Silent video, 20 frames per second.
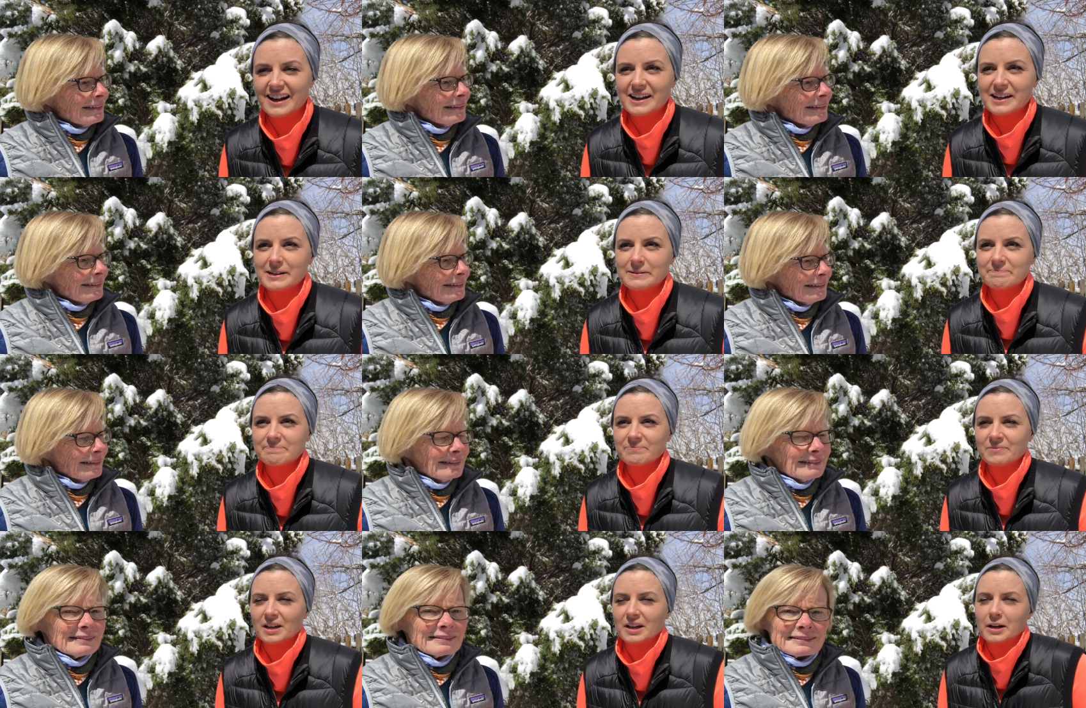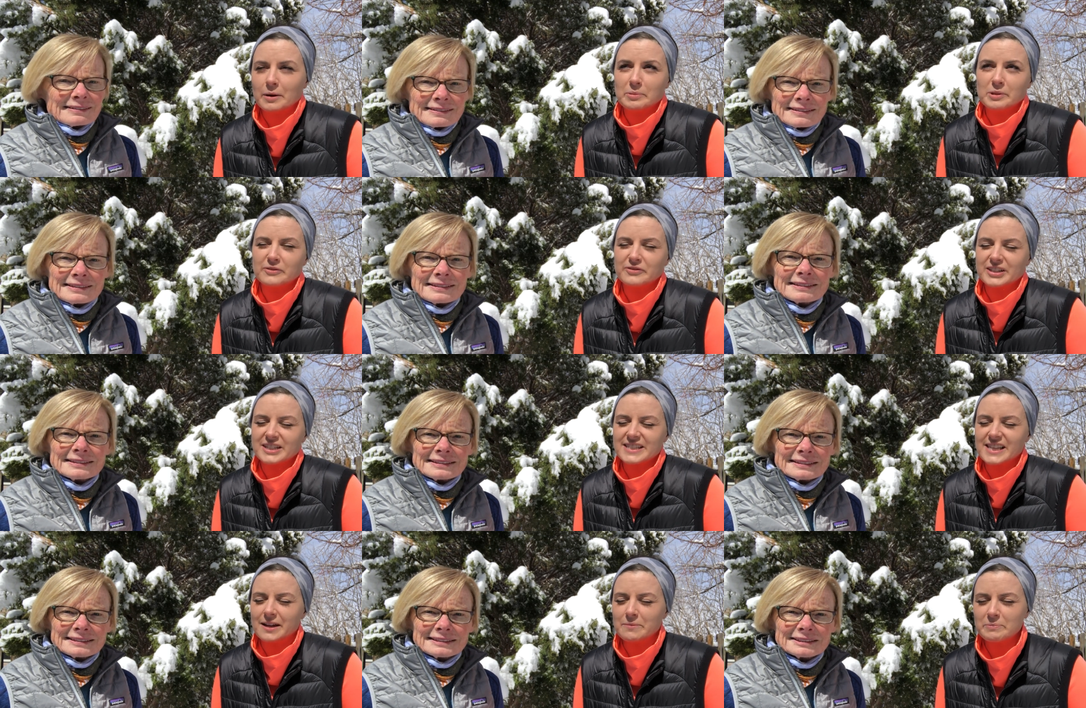Speaker 1: Um, a couple
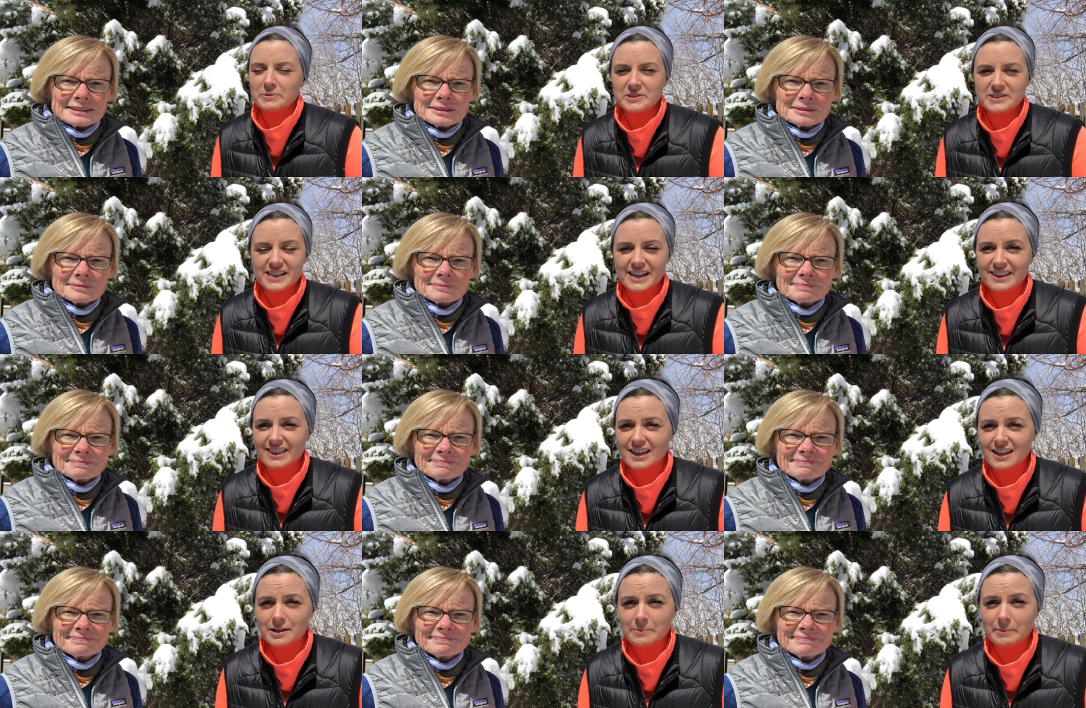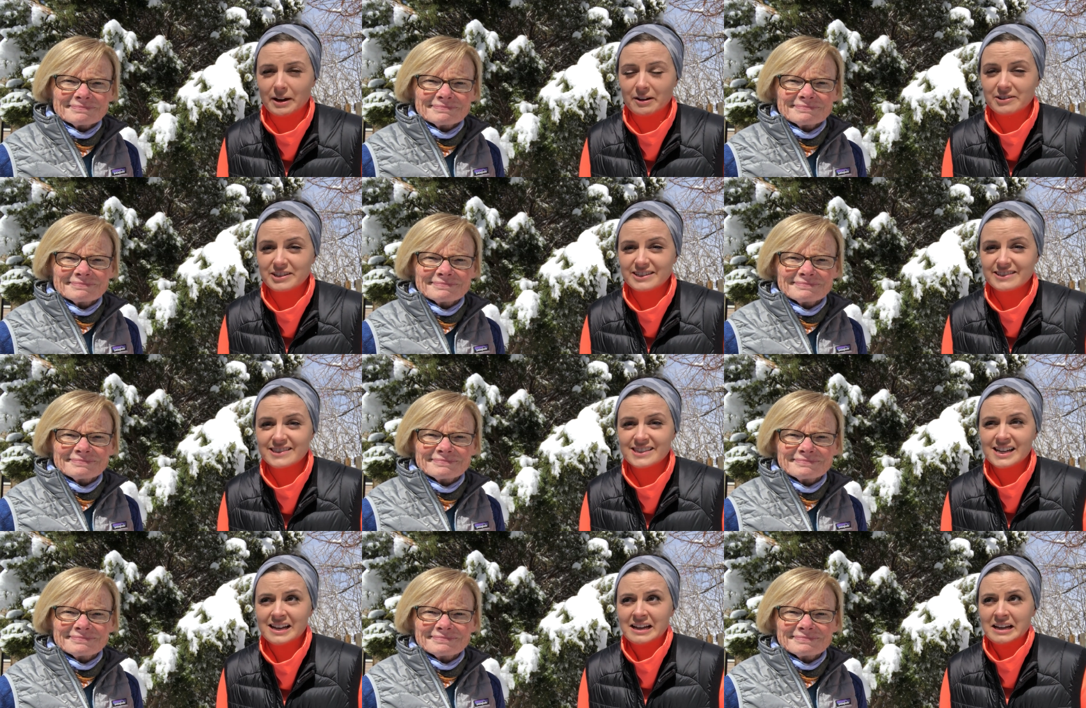of examples I think about
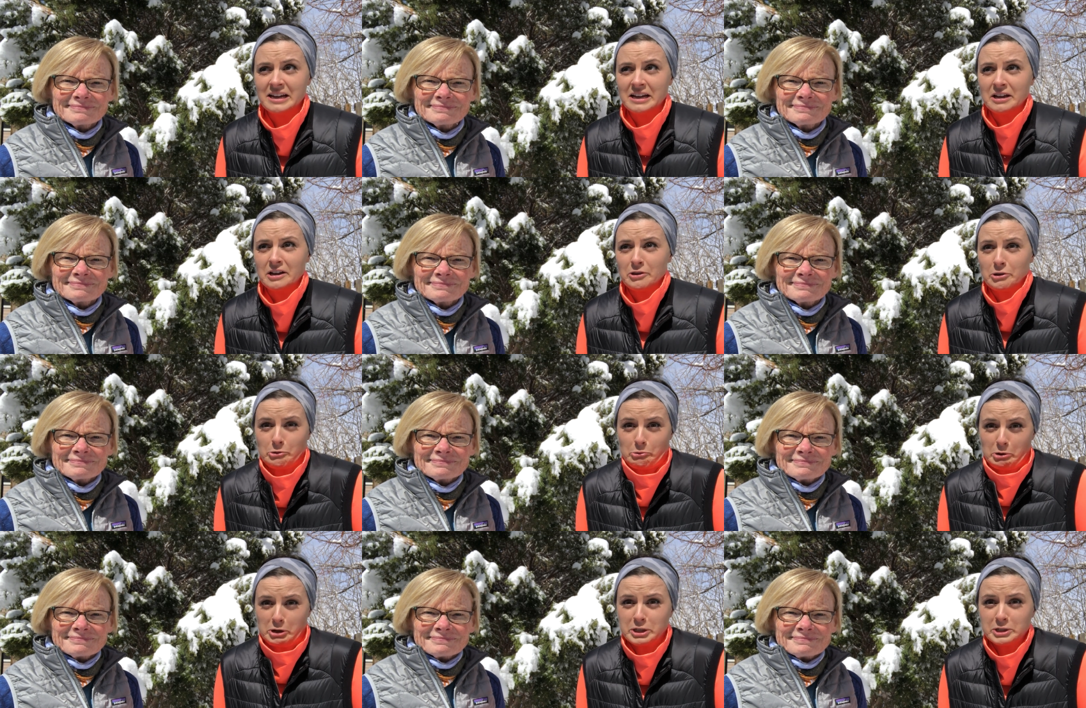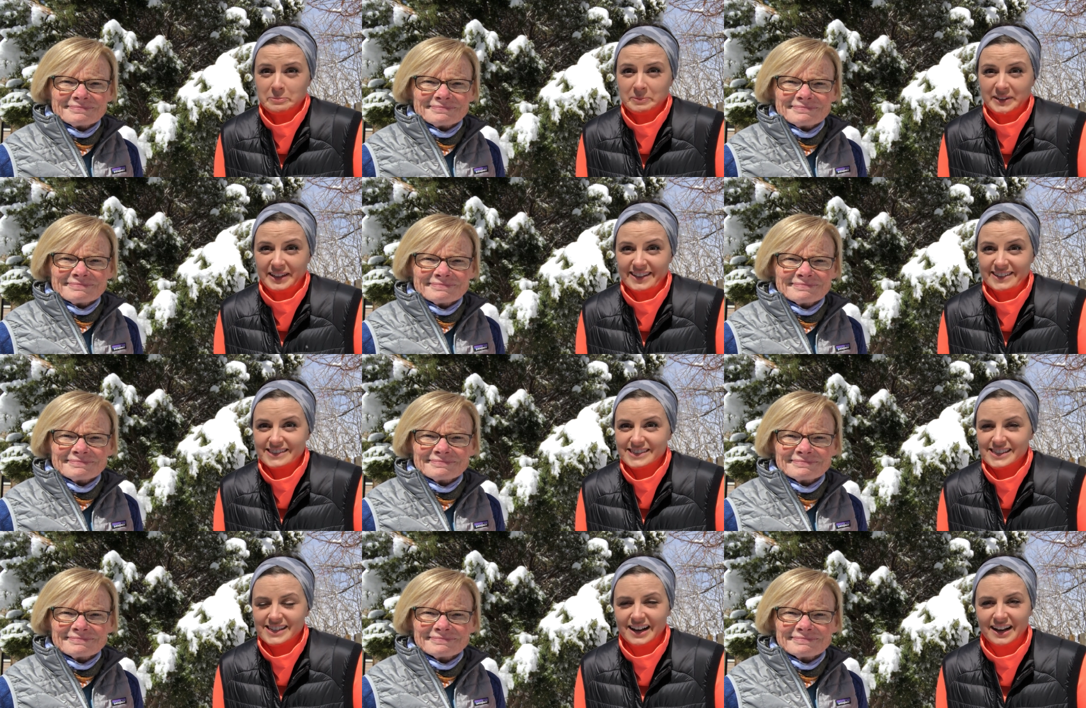is the
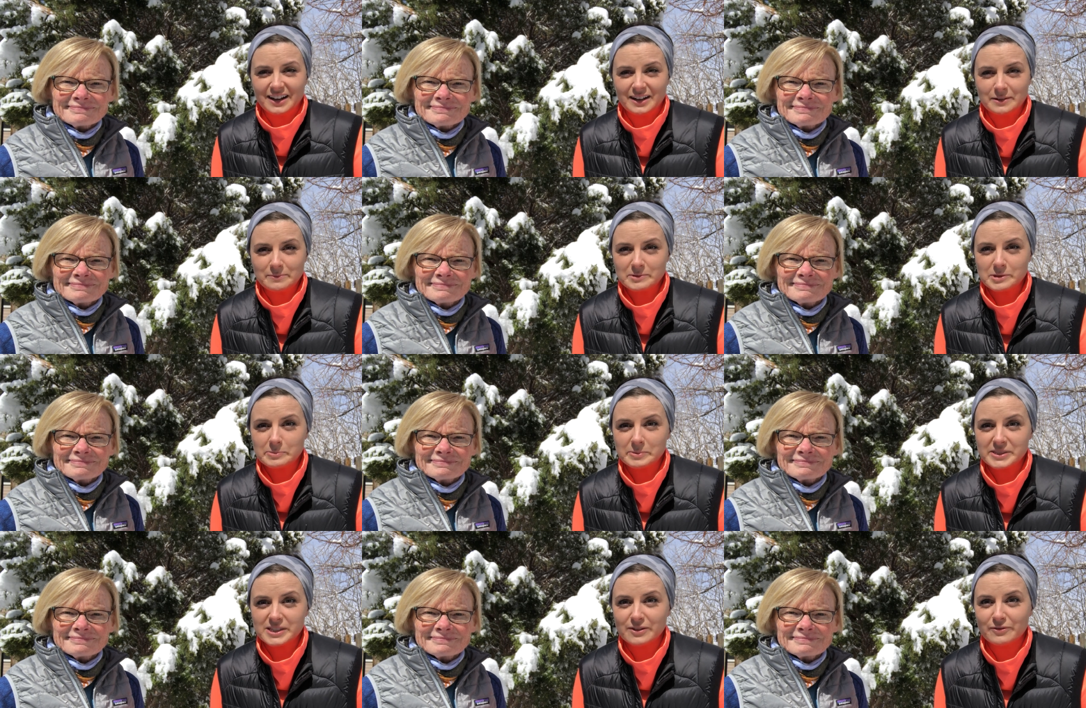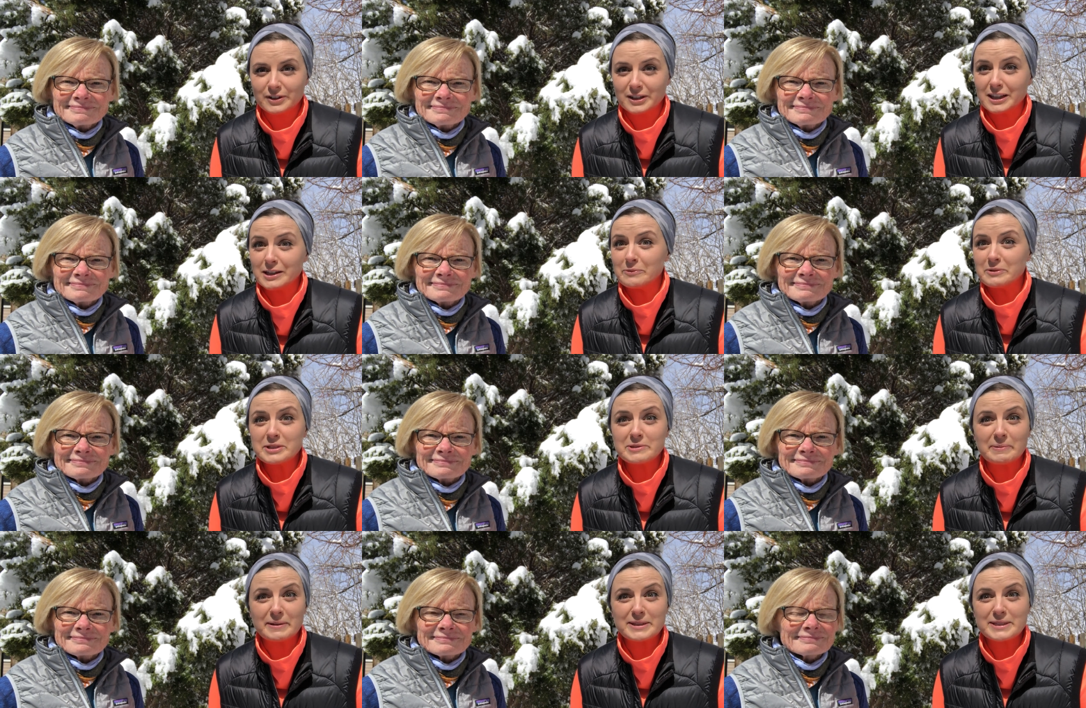workplace um, specifically.
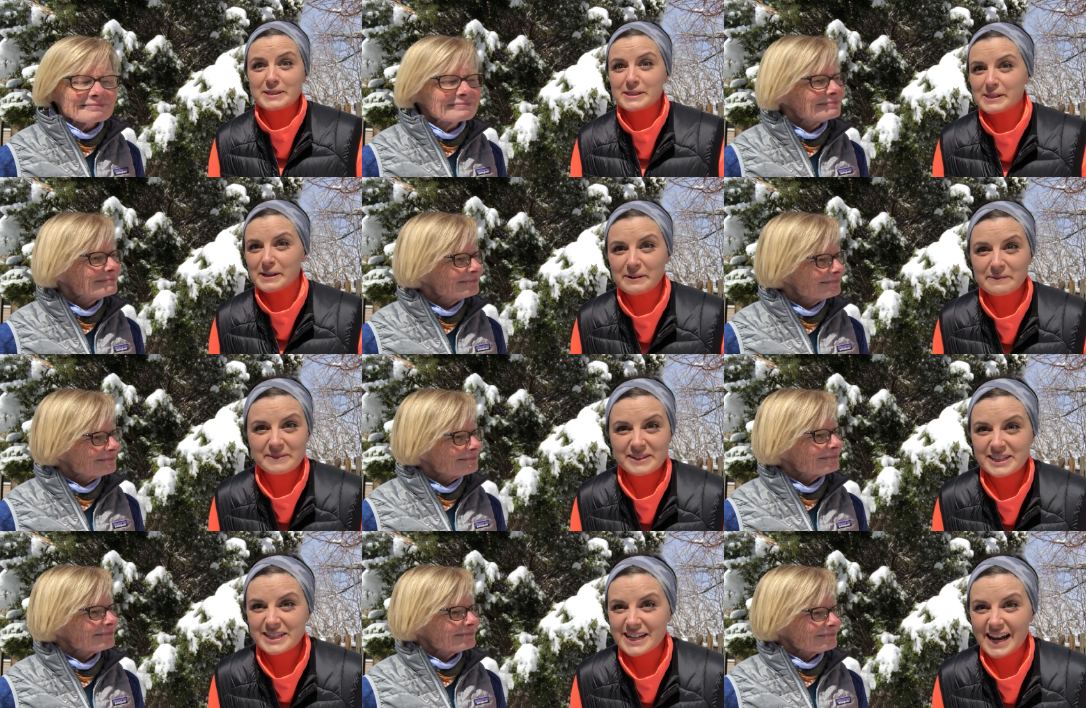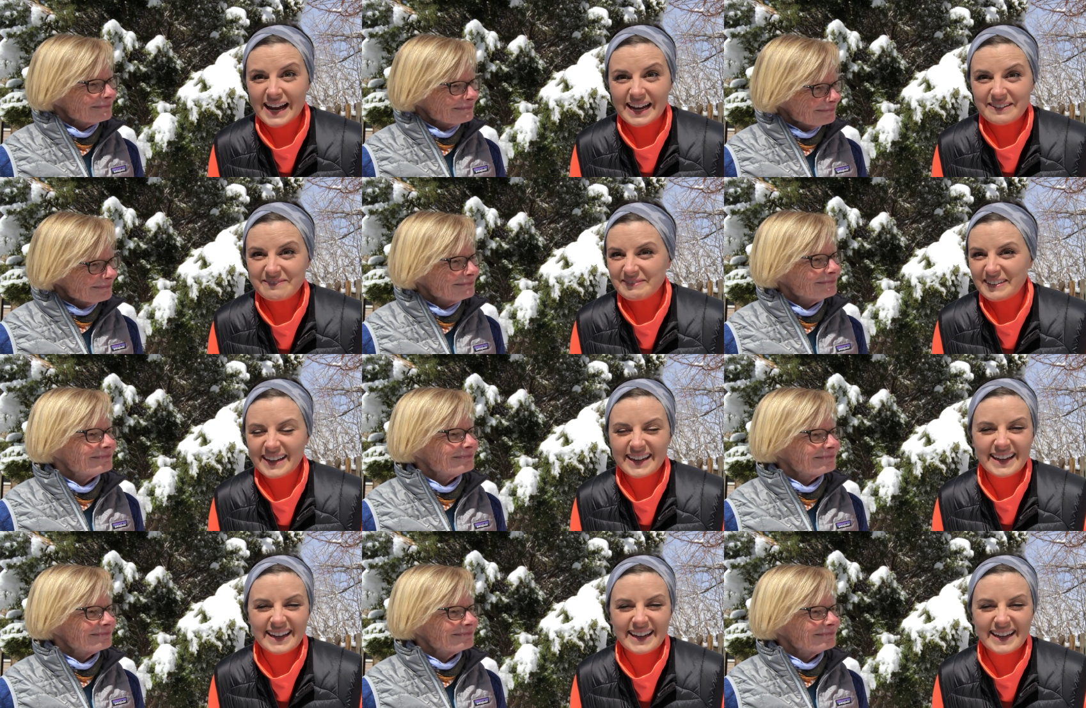We spend so much time